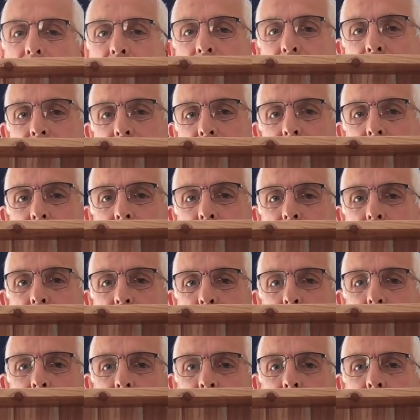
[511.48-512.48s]
The
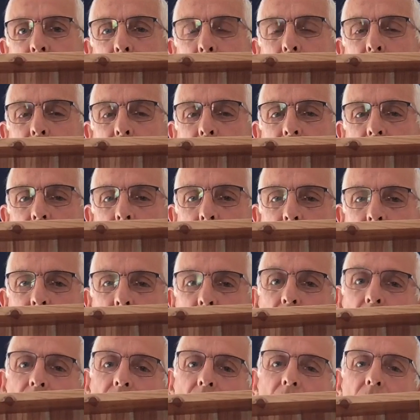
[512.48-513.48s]
drawers at the bottom are
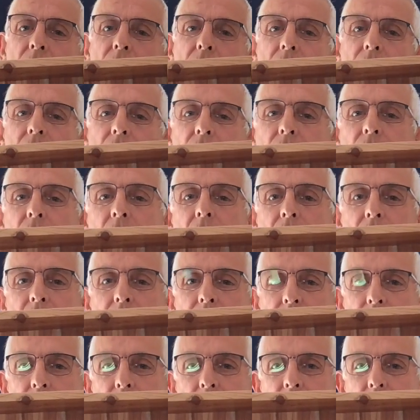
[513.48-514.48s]
also
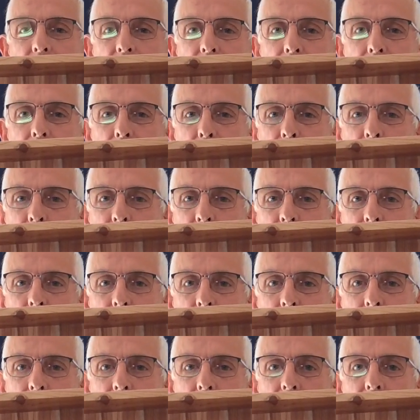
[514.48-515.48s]
constructed using lap
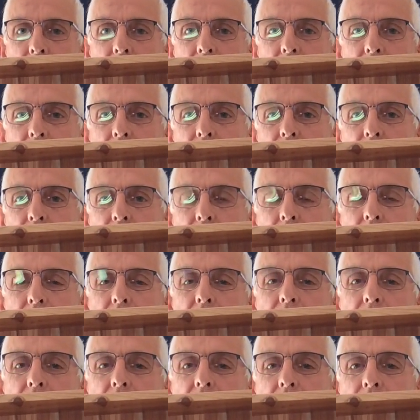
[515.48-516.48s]
joints, and you'll
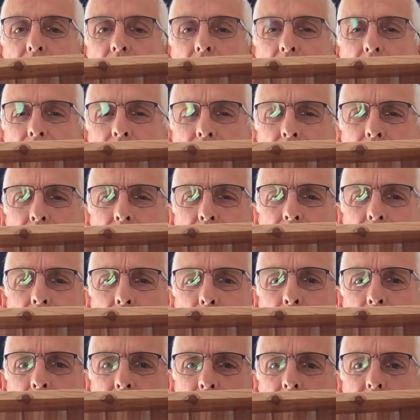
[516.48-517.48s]
notice that I've used the
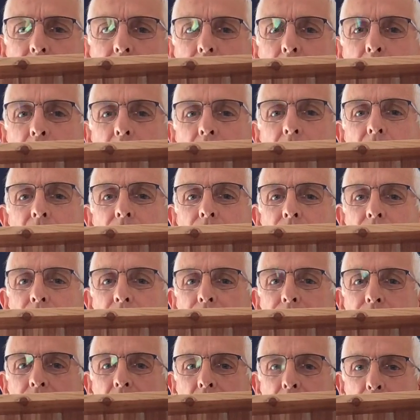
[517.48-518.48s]
best timber for
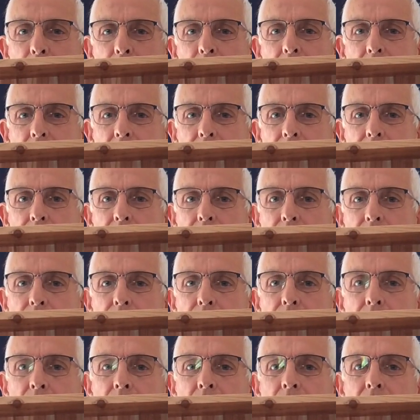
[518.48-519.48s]
the front panel of the
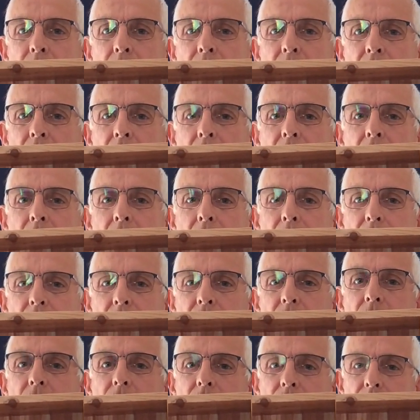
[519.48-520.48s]
drawer
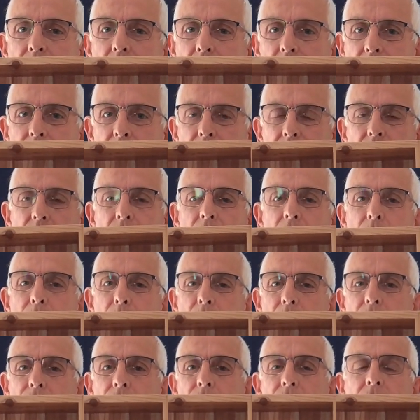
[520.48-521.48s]
and not such good
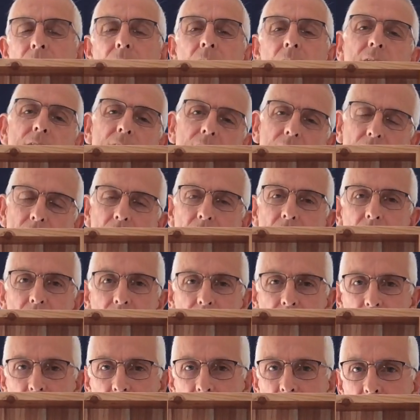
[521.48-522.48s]
timber for the rest of the
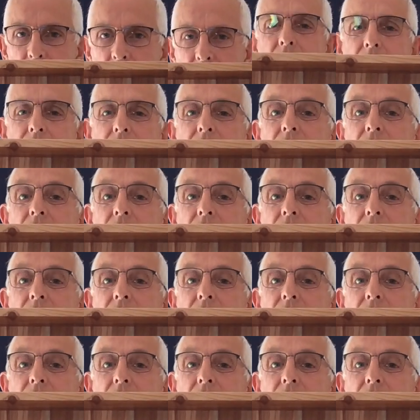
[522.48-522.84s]
construction.